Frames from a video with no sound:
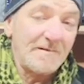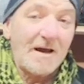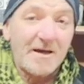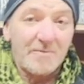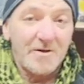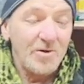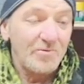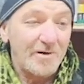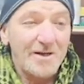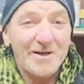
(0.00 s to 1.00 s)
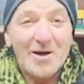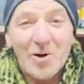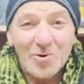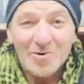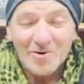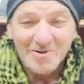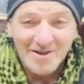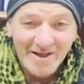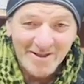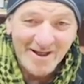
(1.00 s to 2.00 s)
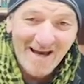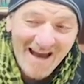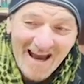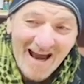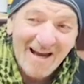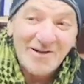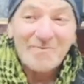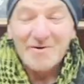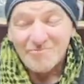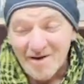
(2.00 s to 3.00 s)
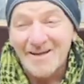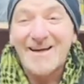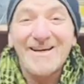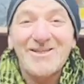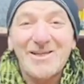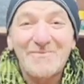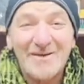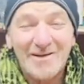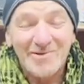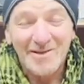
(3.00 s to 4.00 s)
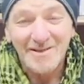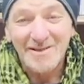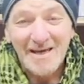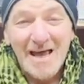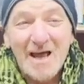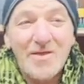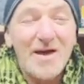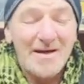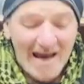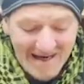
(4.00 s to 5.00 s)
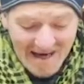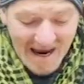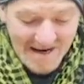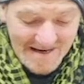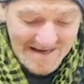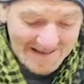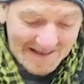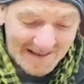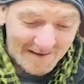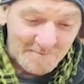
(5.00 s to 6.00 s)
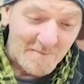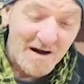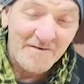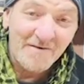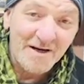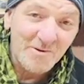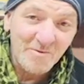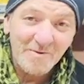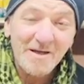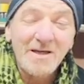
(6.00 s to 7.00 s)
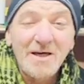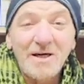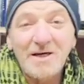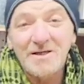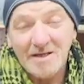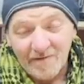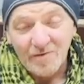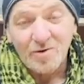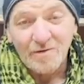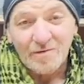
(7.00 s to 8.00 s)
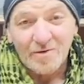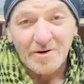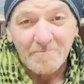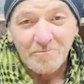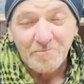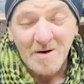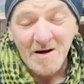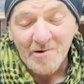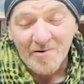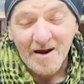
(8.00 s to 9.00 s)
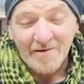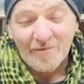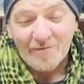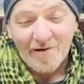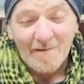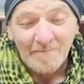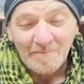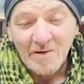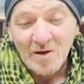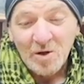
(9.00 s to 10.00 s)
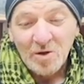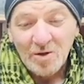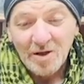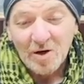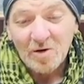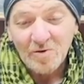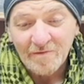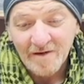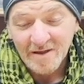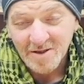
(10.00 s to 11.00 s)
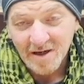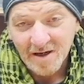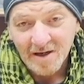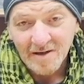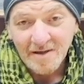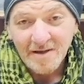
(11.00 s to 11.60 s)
like me, you're running an old alternator and you've been running AGM batteries, then again, my advice would be, is if you can afford it, migrate from the old VSR